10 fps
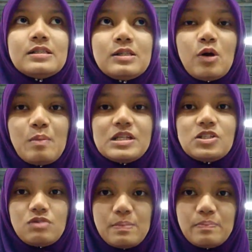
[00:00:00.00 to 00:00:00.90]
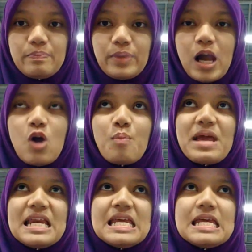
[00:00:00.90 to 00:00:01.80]
comic strip. How
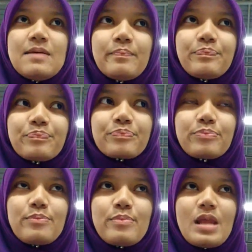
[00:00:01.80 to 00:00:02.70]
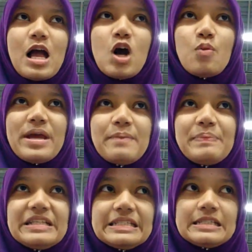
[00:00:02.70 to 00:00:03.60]
many
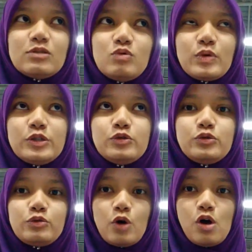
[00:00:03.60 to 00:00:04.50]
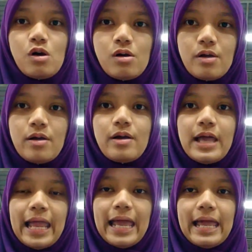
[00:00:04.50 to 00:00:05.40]
pictures we want to draw
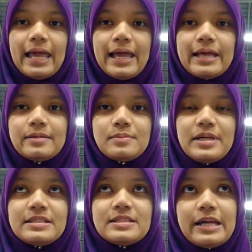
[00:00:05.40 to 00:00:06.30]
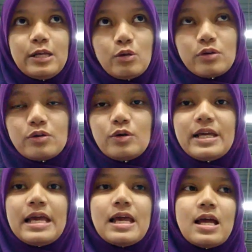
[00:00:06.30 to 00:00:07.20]
and make the dialogue.
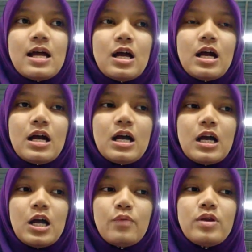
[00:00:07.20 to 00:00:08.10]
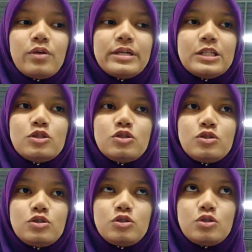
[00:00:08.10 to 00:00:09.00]
Okay, we already
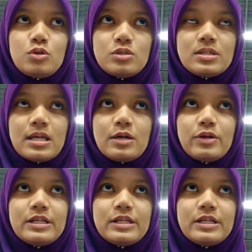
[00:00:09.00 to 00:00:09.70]
choose to